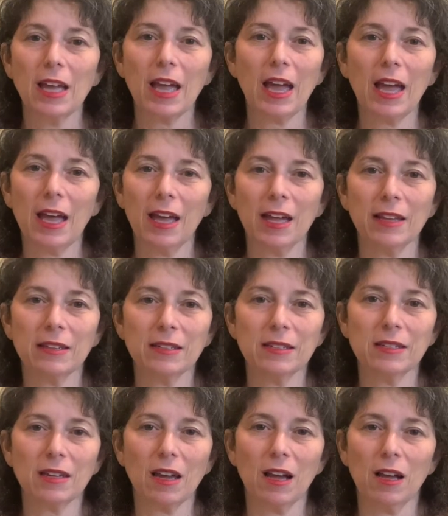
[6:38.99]

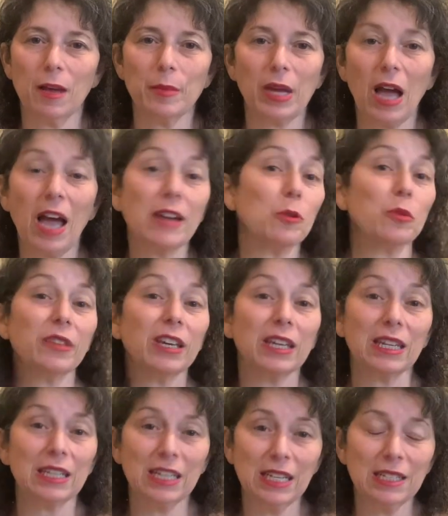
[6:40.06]
And I don't think
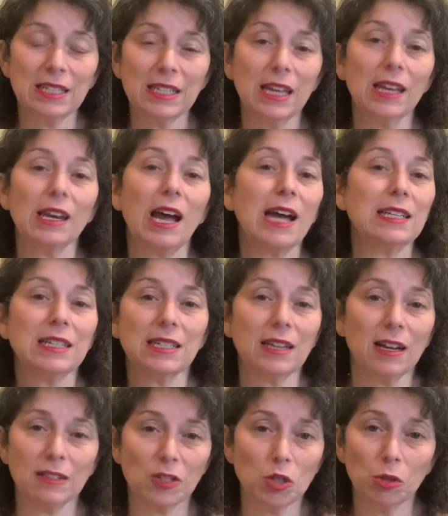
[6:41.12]
it needs it. I did
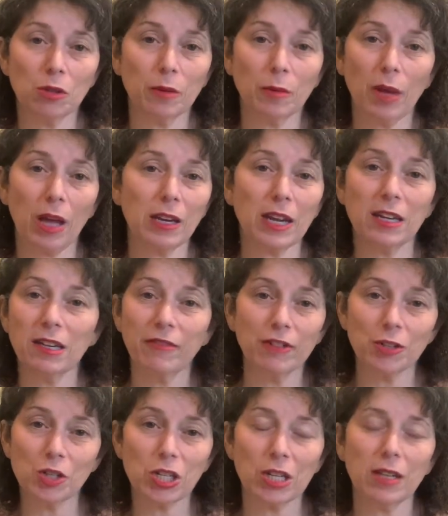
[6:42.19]
not do them on any
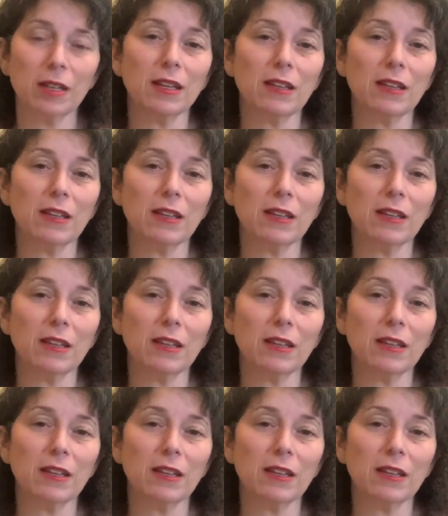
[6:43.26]
version.